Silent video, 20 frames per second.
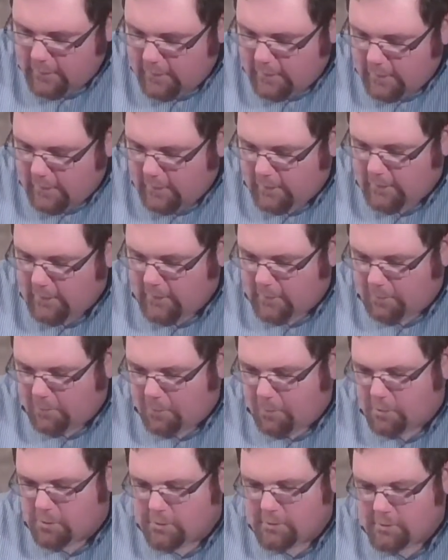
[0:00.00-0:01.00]
and then it
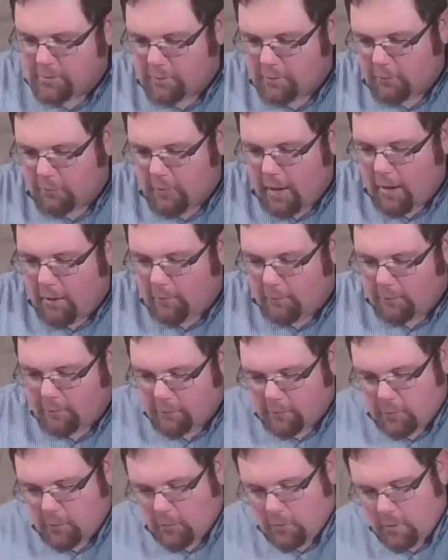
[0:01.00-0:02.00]
pushes it around.
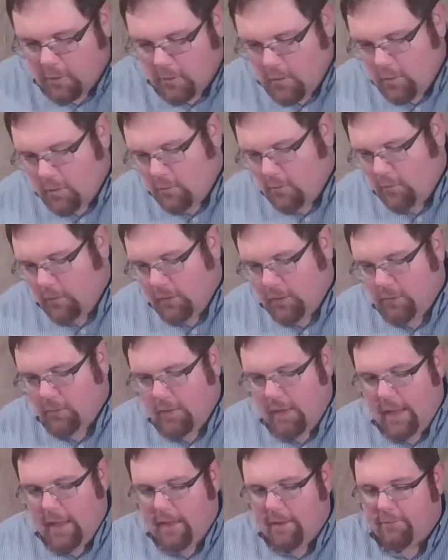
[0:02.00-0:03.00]
So what you
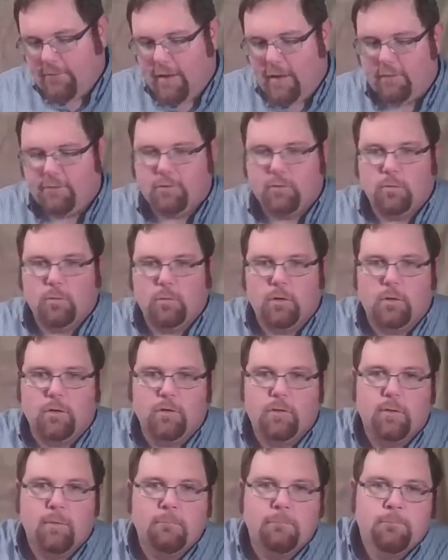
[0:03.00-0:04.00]
have
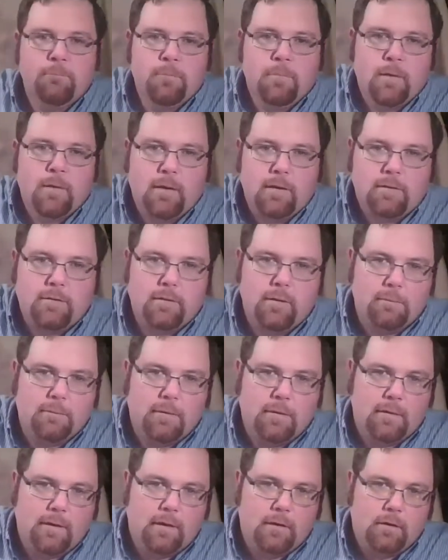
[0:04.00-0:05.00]
afterwards is
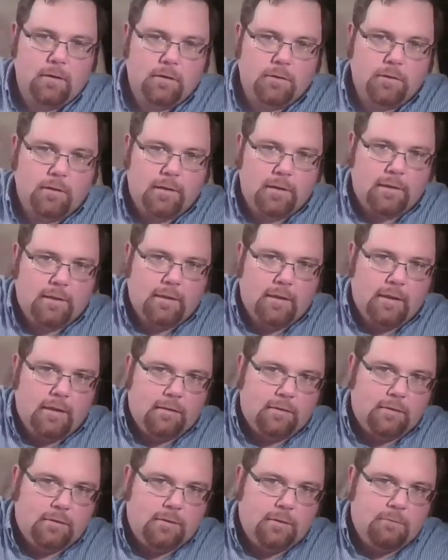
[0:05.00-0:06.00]
something that looks like
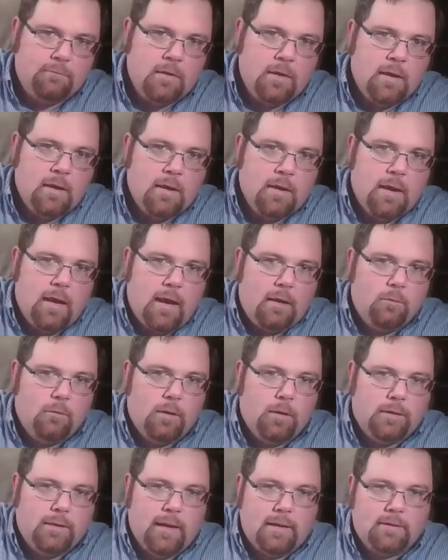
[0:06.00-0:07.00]
this. And
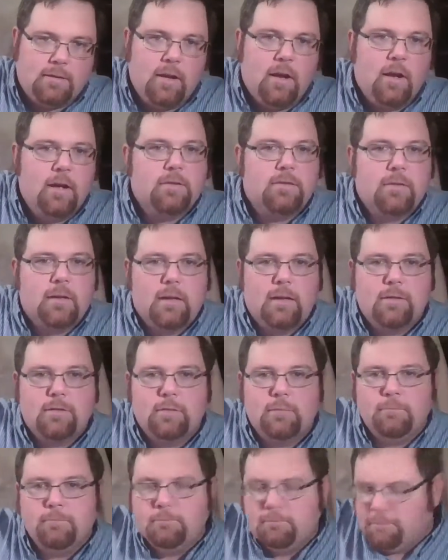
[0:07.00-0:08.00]
what that does
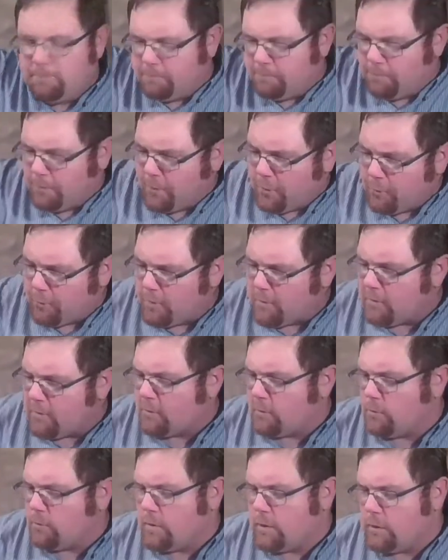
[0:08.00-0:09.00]
is the
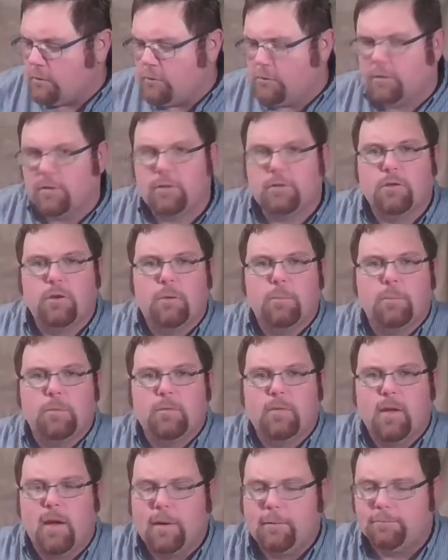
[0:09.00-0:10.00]
reason we use the
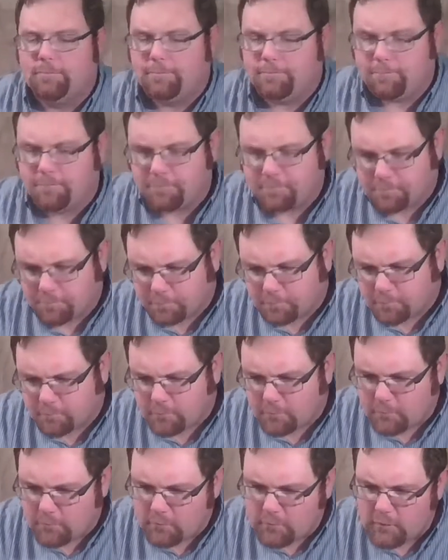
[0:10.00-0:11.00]
turpentine
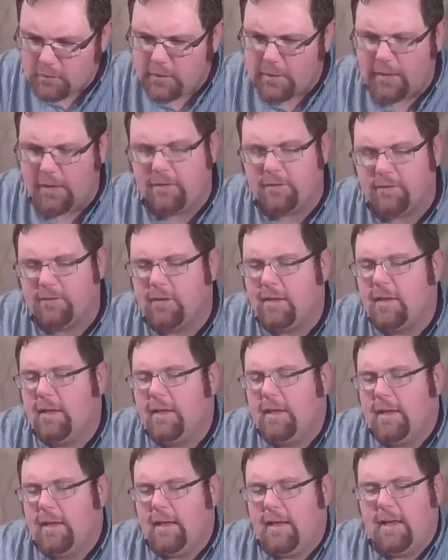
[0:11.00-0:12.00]
is
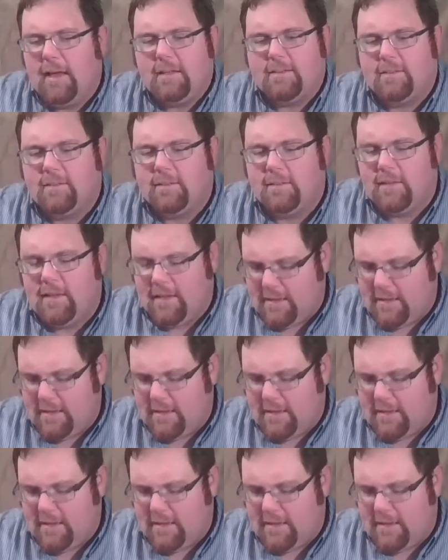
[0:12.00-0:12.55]
it's